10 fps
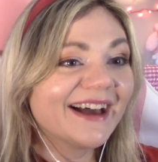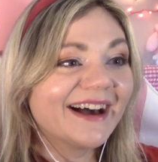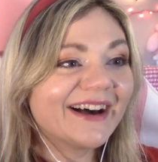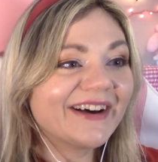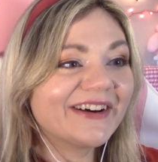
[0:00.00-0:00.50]

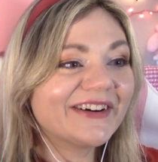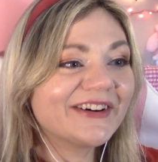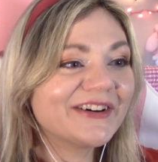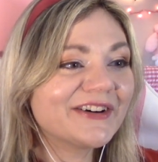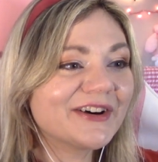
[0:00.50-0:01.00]

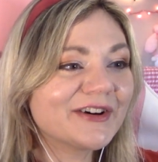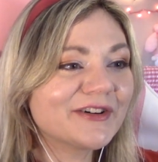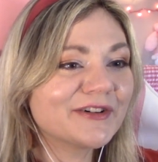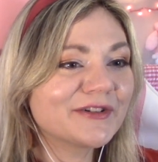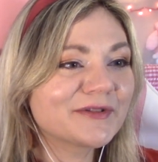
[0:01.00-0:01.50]

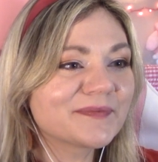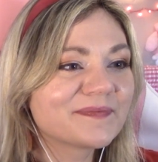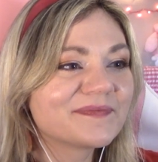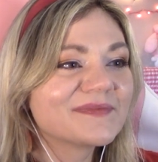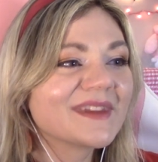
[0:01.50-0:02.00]
Oh,
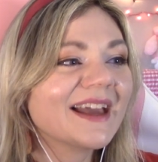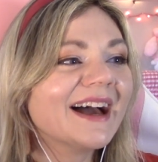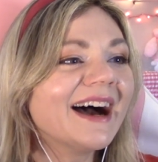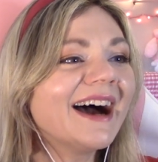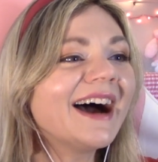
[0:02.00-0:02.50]

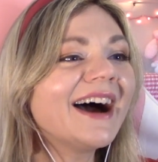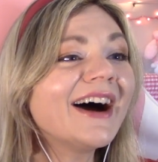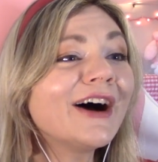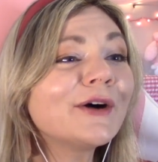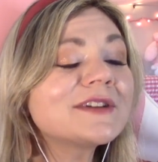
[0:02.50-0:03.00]

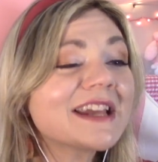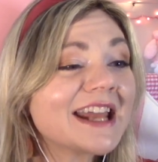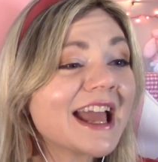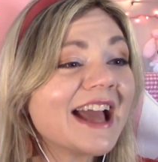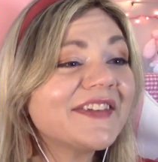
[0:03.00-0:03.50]
did
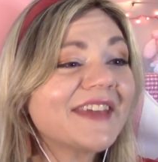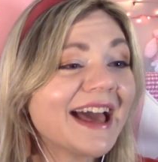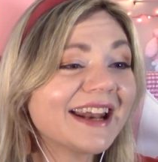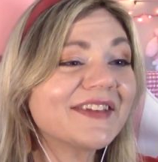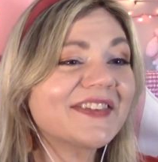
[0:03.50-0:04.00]
he, is
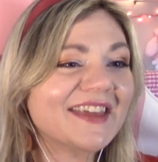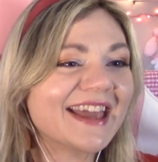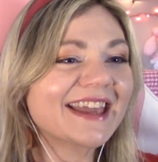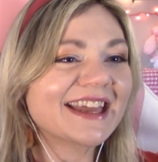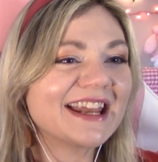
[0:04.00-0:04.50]
that his
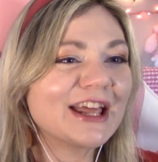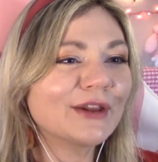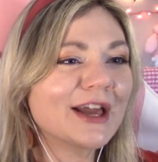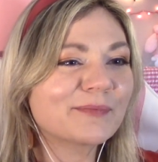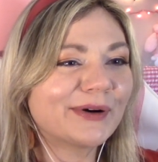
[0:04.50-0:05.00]
thing? Can he
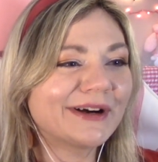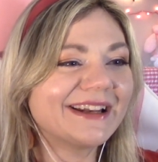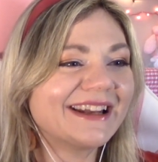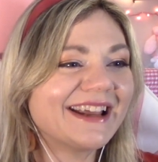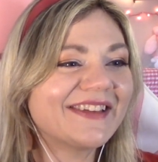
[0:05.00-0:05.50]
like
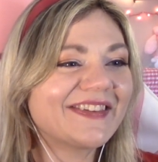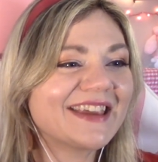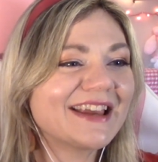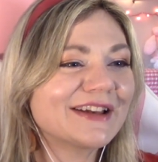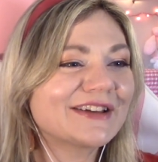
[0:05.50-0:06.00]
put,
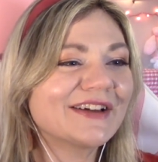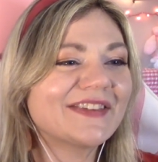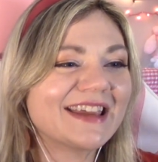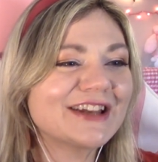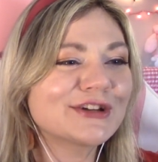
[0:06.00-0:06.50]
does
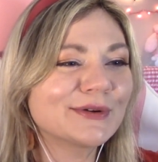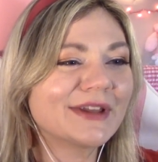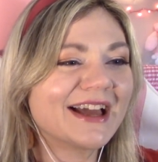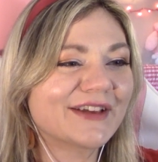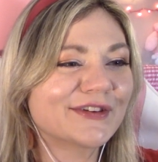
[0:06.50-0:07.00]
he do
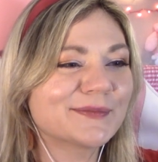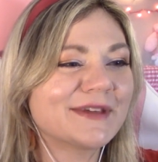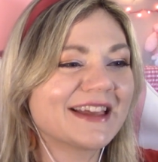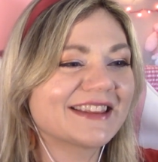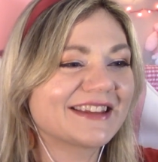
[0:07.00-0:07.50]
like
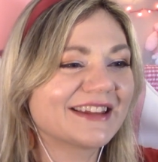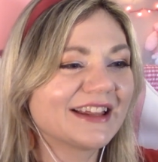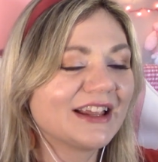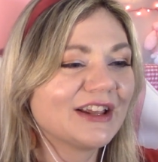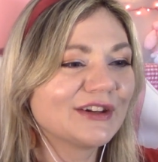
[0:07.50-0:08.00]
something
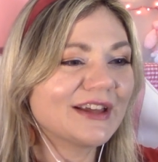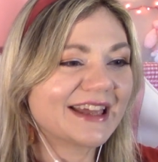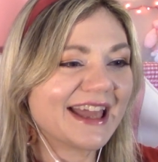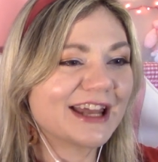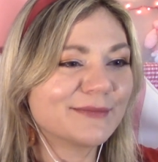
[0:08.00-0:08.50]

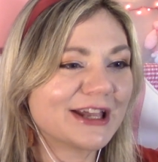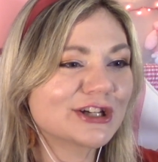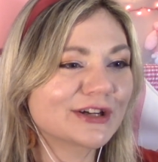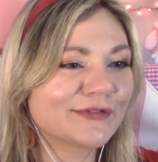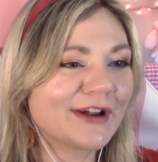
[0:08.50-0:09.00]
like
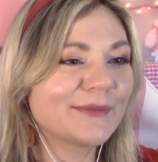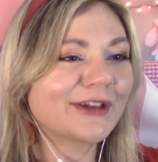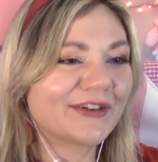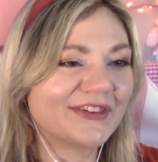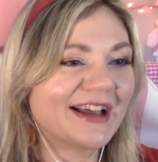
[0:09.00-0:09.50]
animation frames,
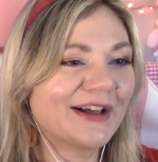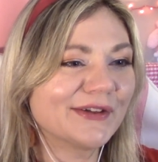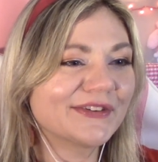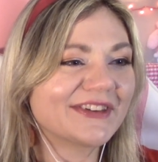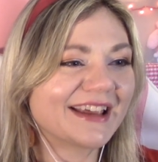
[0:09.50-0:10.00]
like
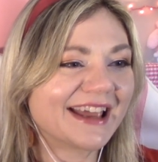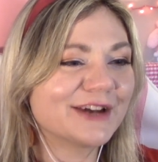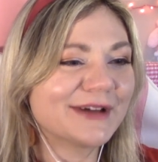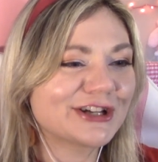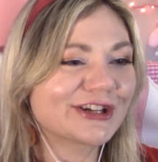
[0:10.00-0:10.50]
cells, like
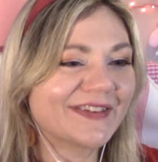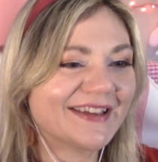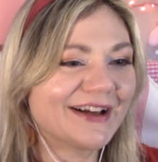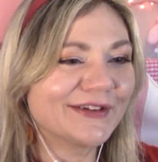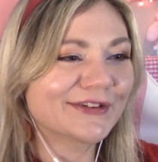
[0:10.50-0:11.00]
animation
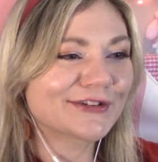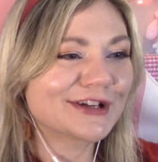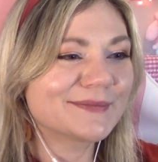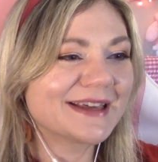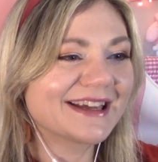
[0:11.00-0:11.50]
cells or
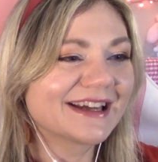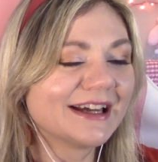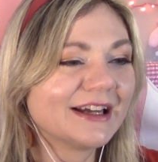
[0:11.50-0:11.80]
something?